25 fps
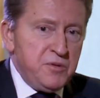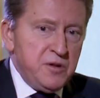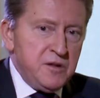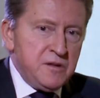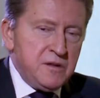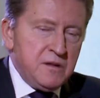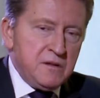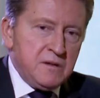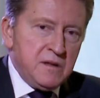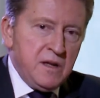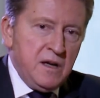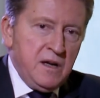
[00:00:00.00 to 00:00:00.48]

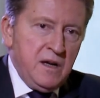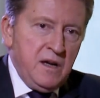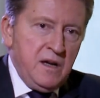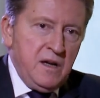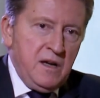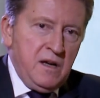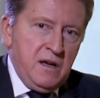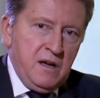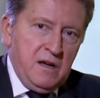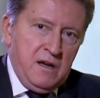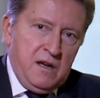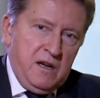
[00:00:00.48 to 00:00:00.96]
Burden
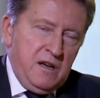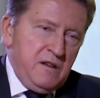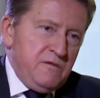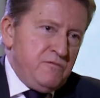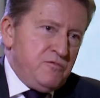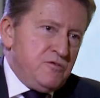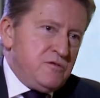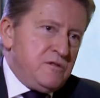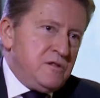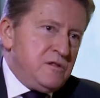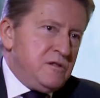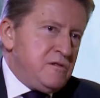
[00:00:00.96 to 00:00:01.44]
I
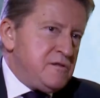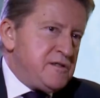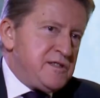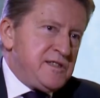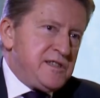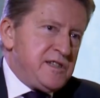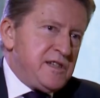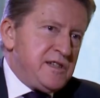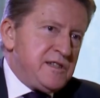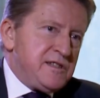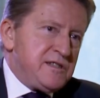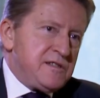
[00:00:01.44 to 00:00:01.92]
would not
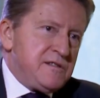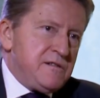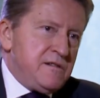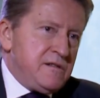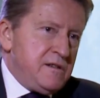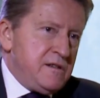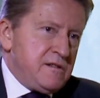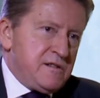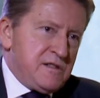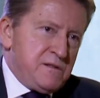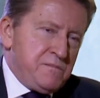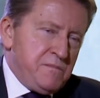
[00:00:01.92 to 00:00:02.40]
say, sir,
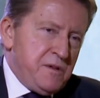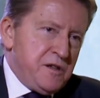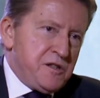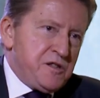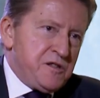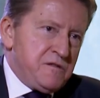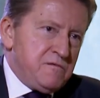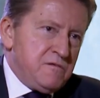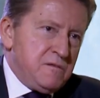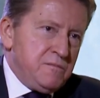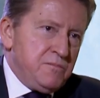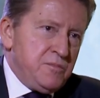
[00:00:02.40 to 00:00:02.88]
there is
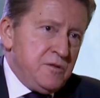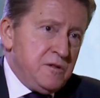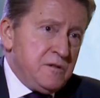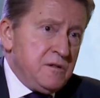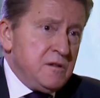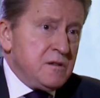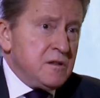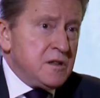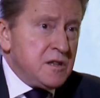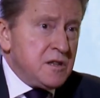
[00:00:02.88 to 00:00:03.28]
much of a burden.